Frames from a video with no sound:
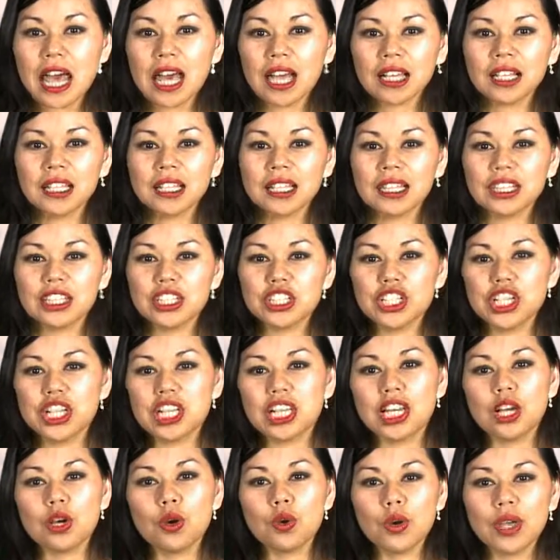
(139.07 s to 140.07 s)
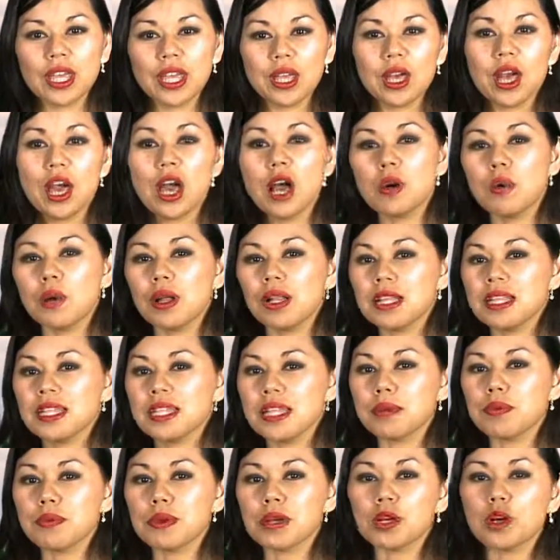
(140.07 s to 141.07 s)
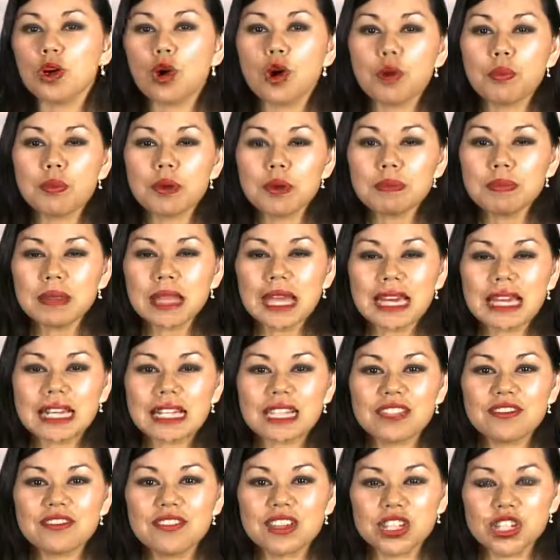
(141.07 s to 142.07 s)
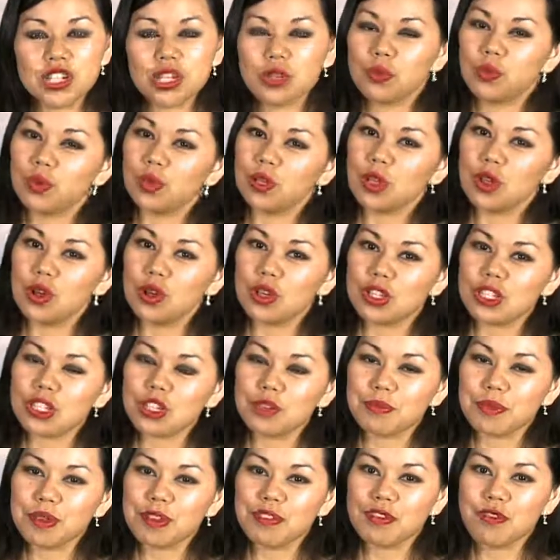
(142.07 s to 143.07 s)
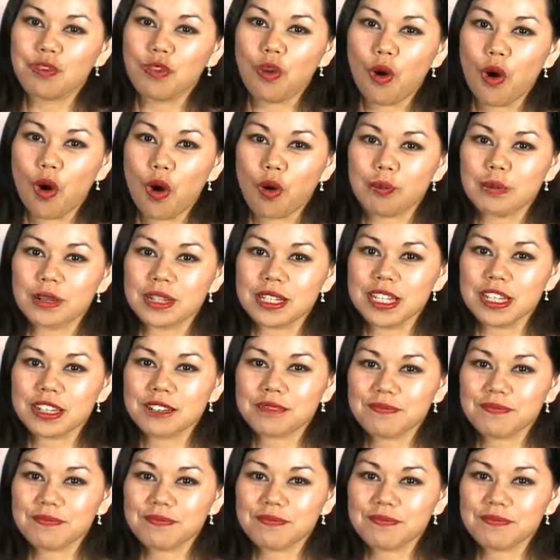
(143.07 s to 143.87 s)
Ng Chin Hui, while a separate corporate planning division will also be formed.